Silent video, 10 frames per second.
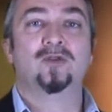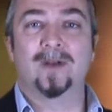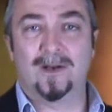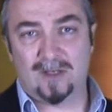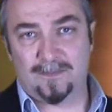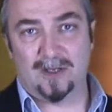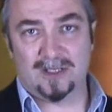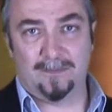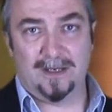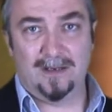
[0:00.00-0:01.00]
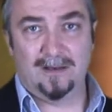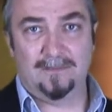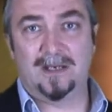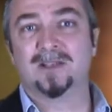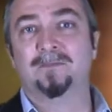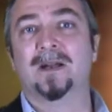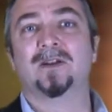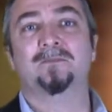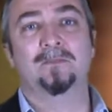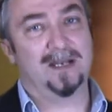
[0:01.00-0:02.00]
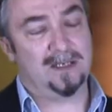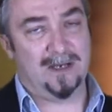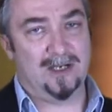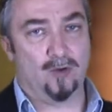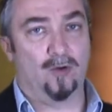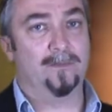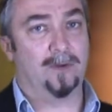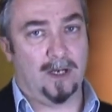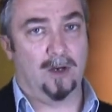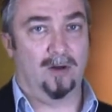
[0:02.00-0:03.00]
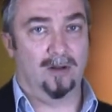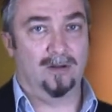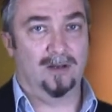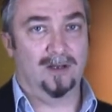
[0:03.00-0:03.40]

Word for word: Drink responsibly because beer is meant to be enjoyed by all